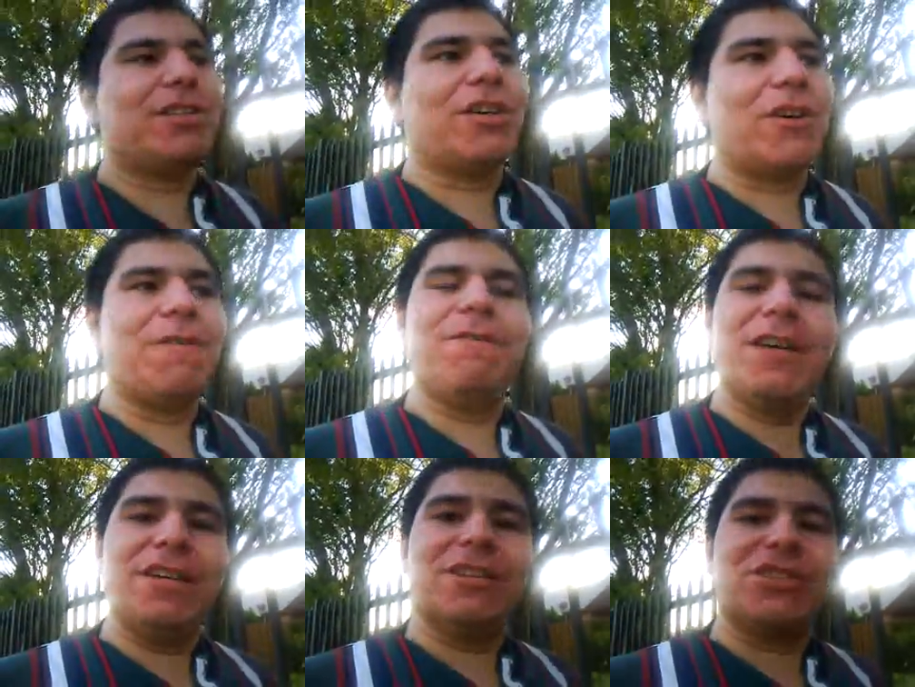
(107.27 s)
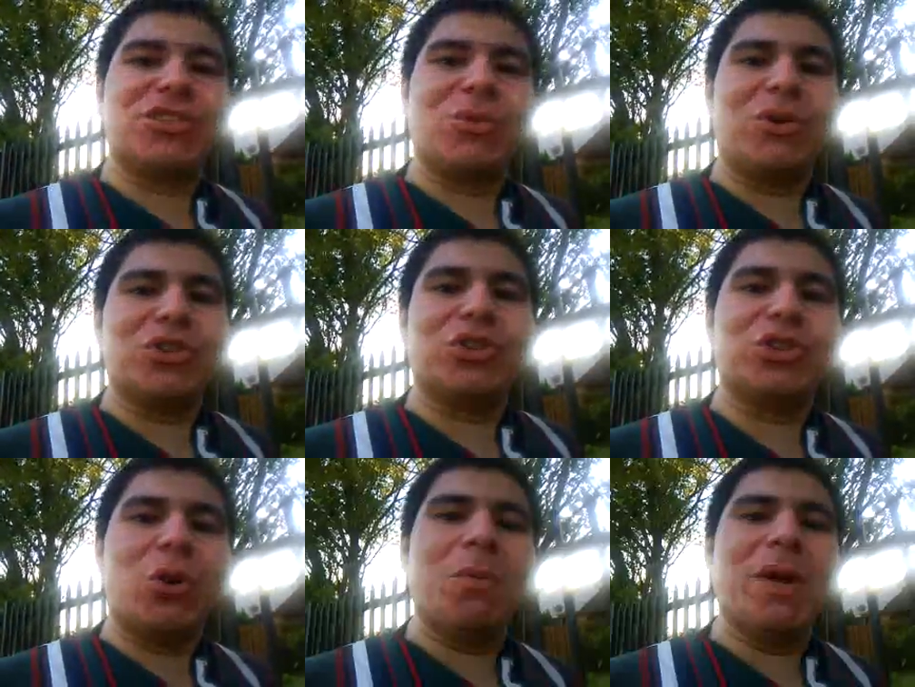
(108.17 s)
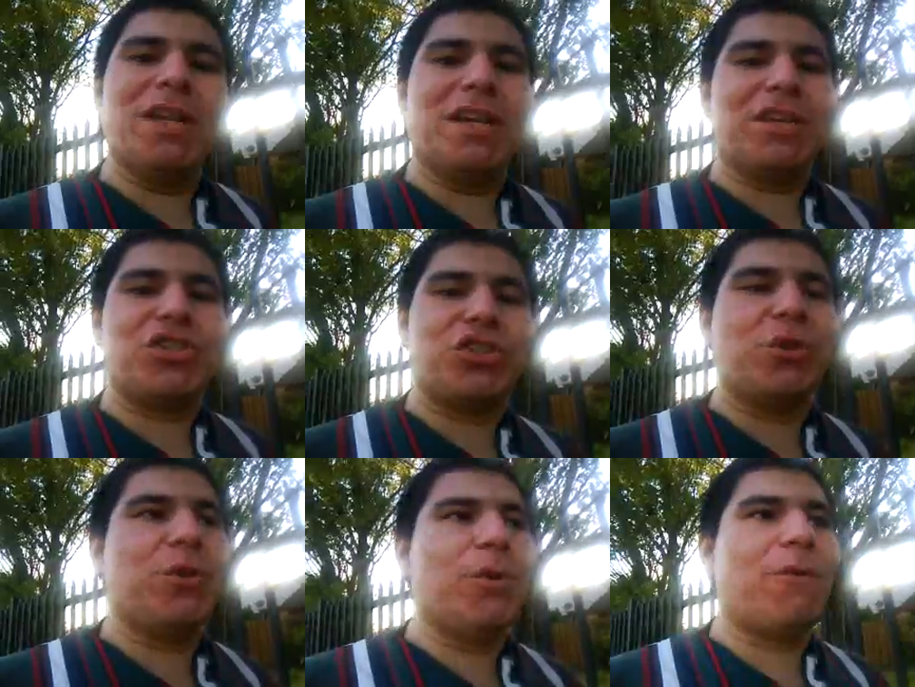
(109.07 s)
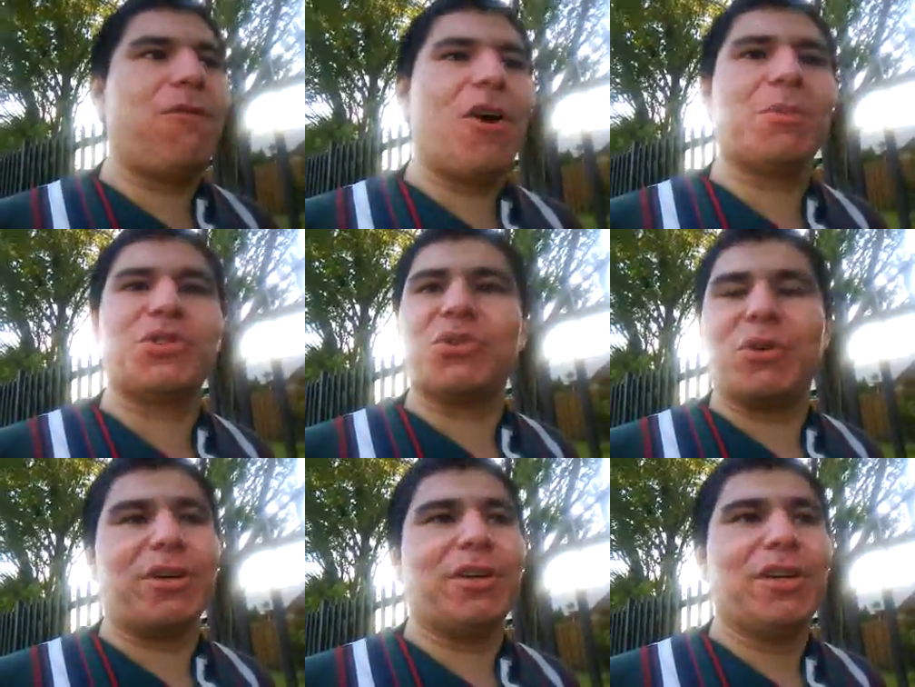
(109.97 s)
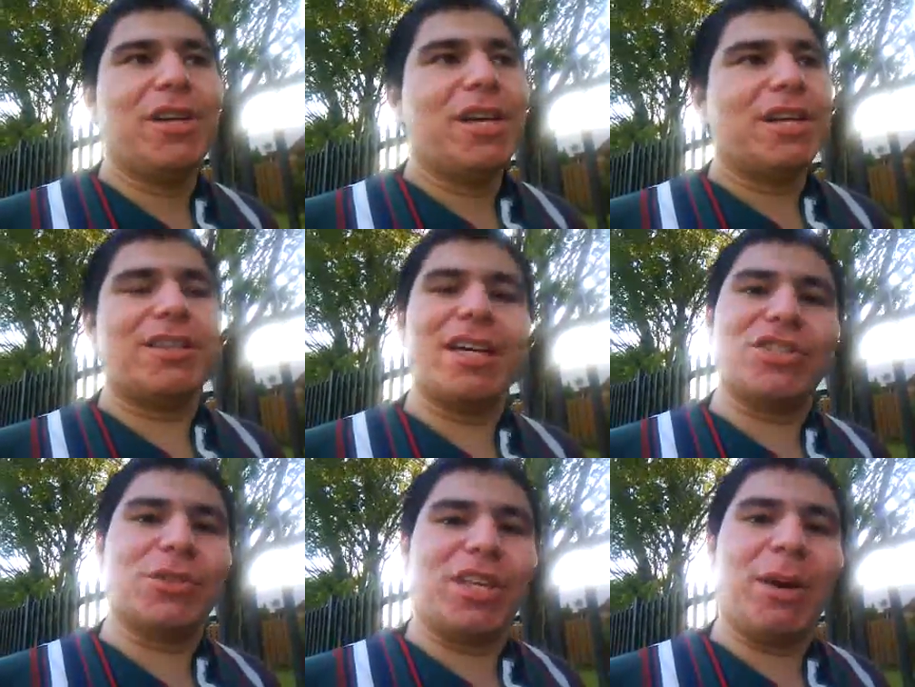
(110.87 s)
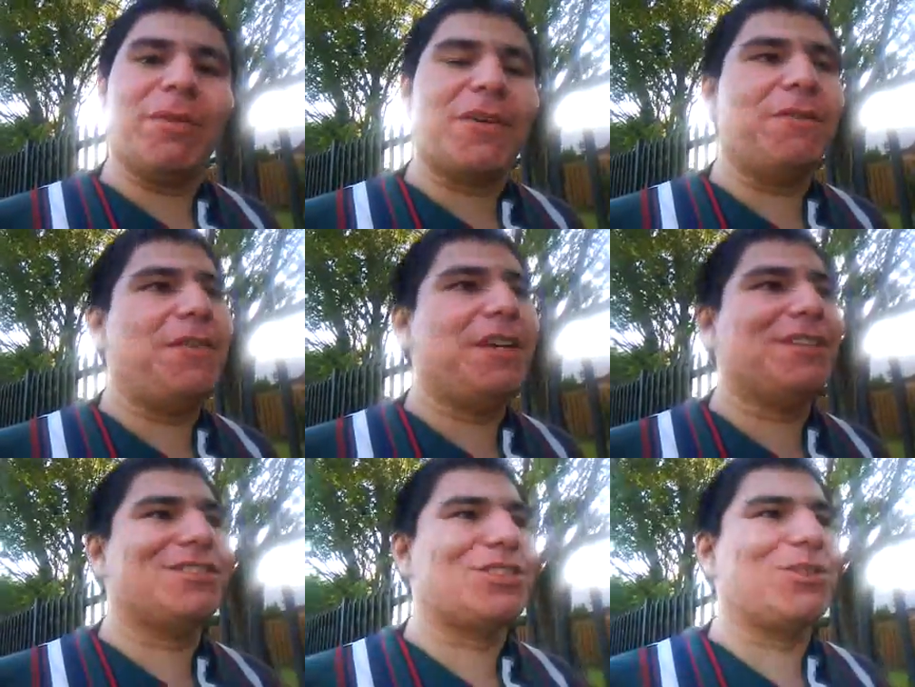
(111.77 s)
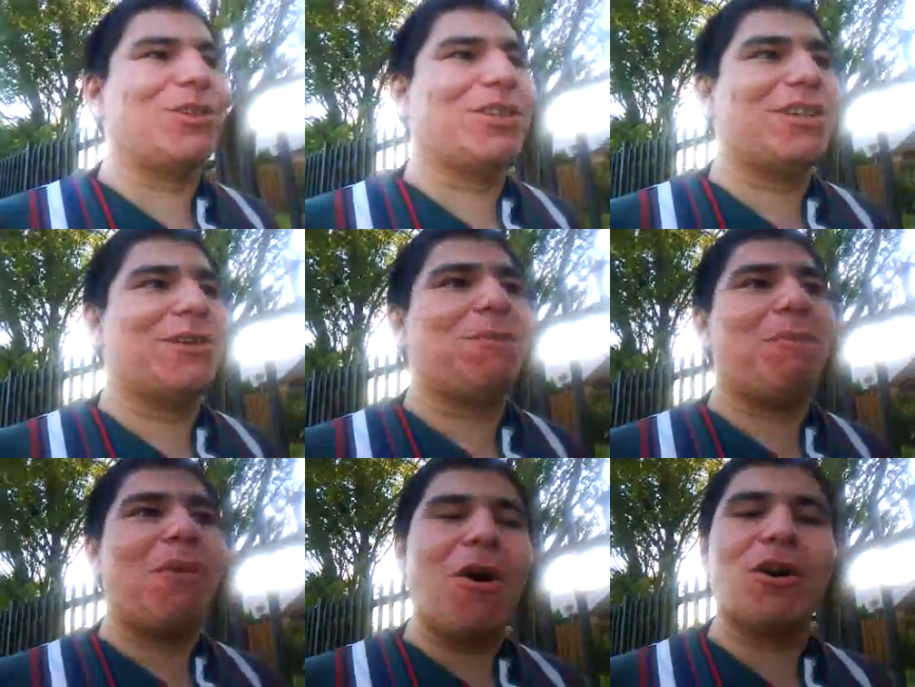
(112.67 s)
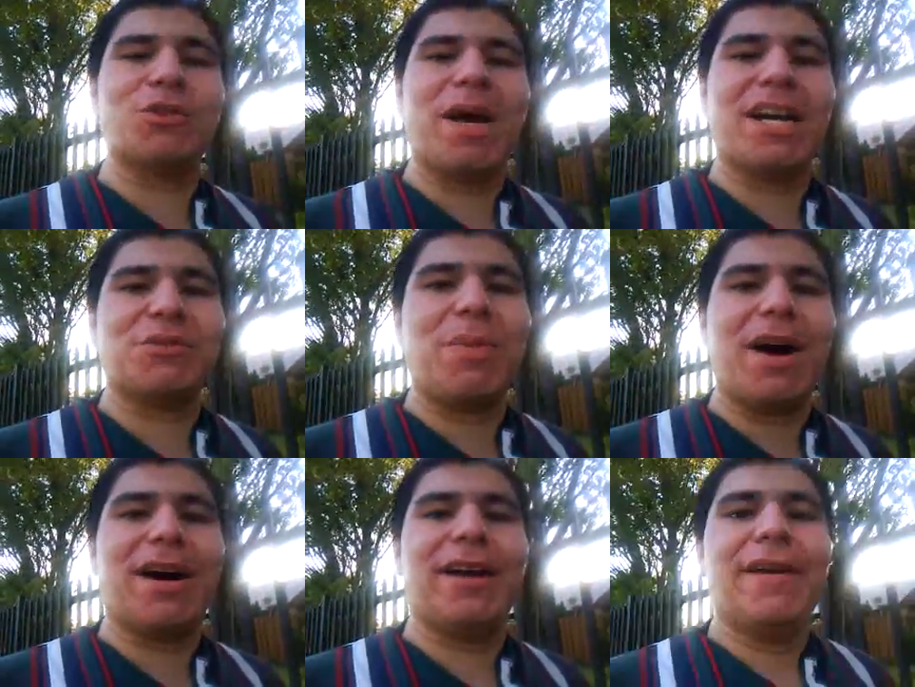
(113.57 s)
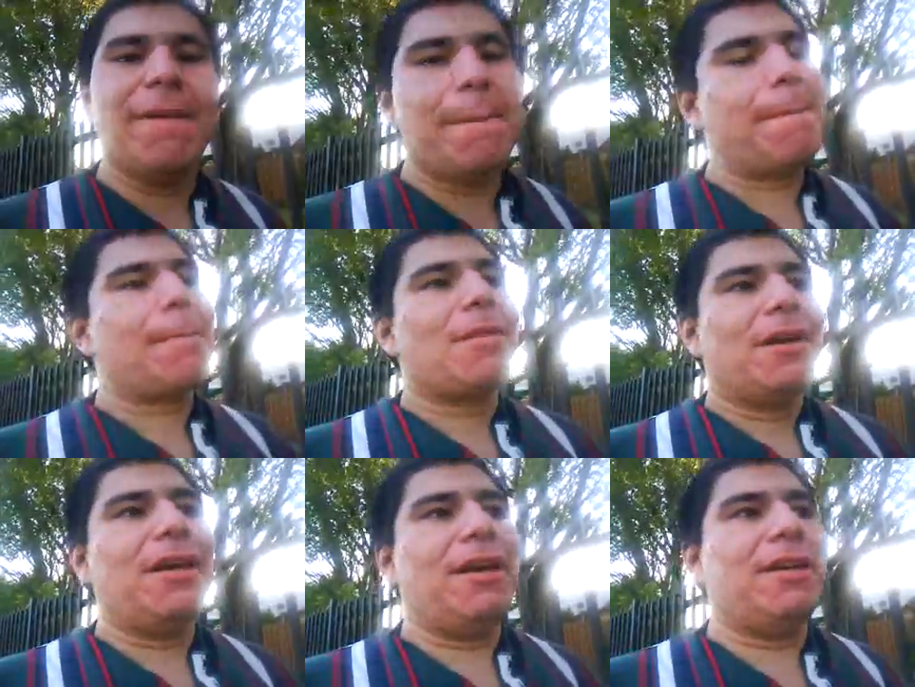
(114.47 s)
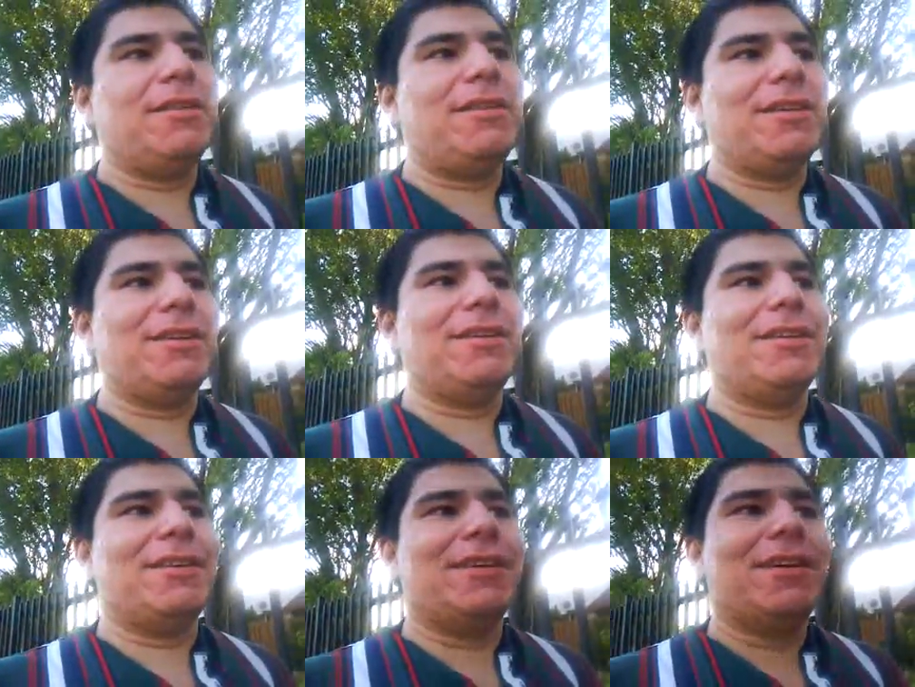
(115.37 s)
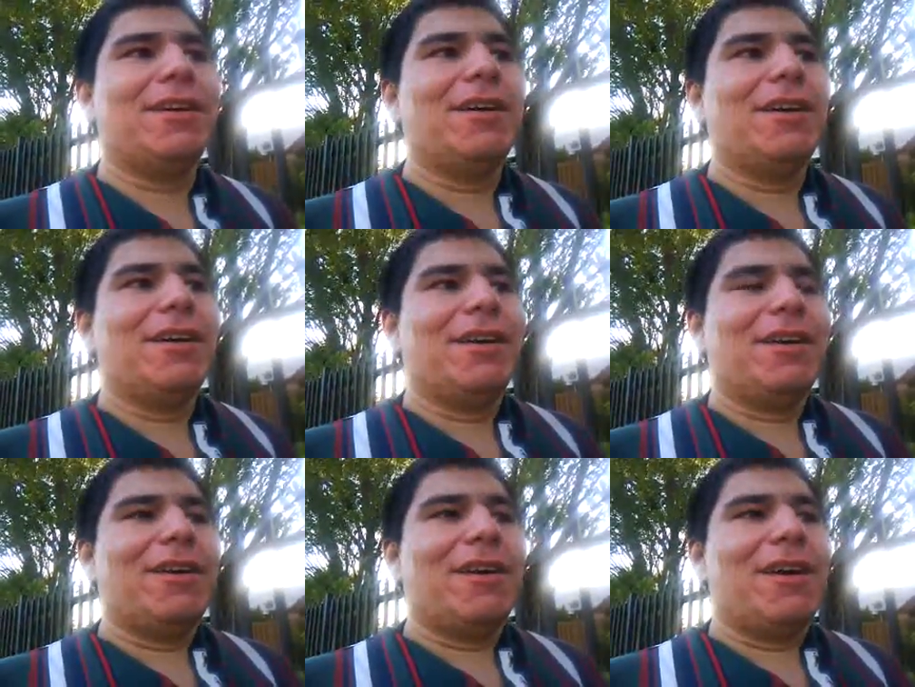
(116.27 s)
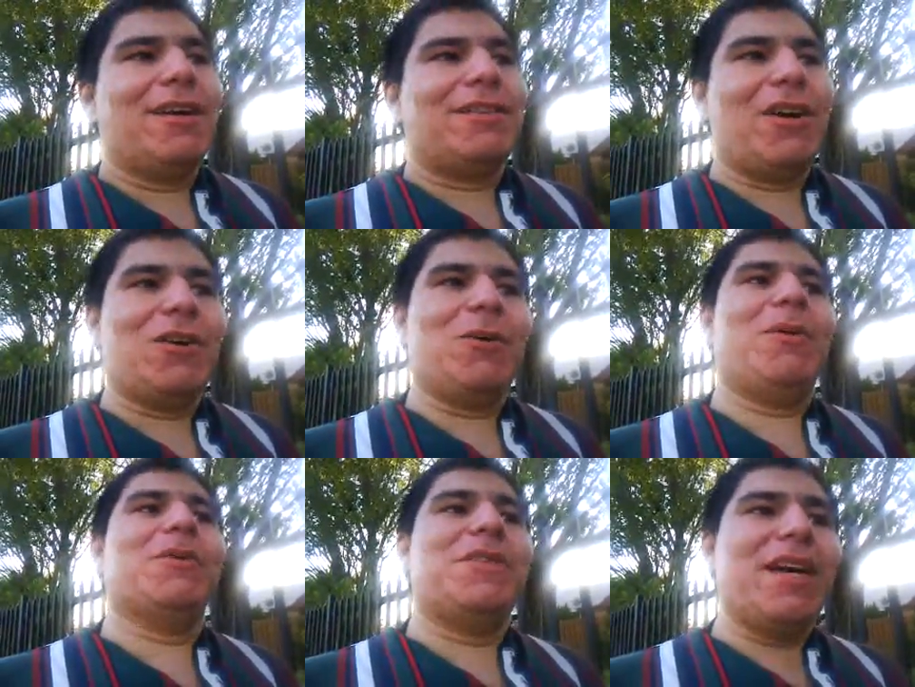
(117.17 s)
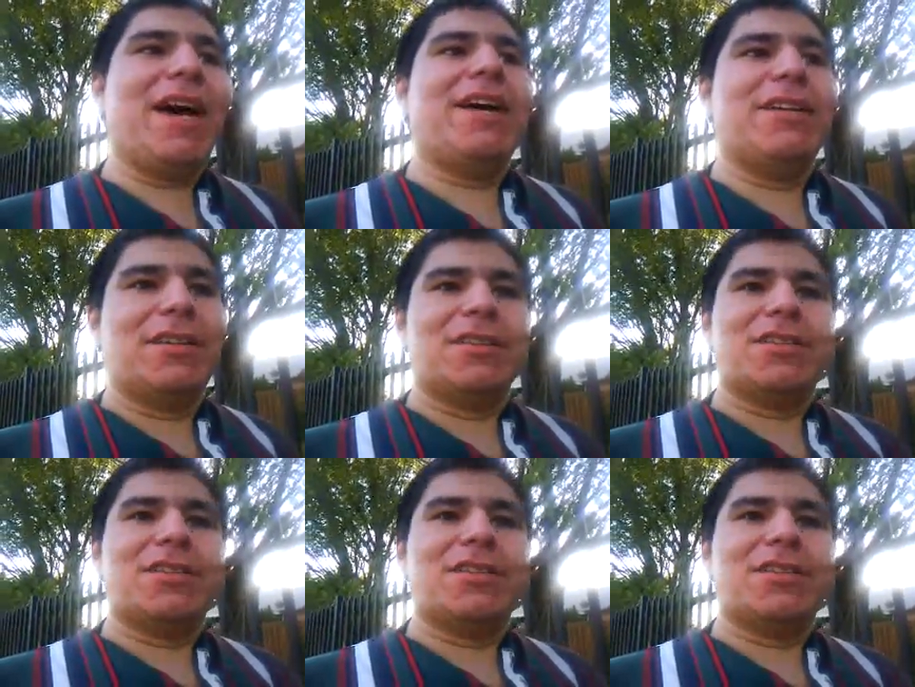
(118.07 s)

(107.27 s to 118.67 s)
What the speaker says: the convenience stores. There's so many. I show you a farm store. That's the type of convenience store you go. Cars pass by. And then, and talking about that,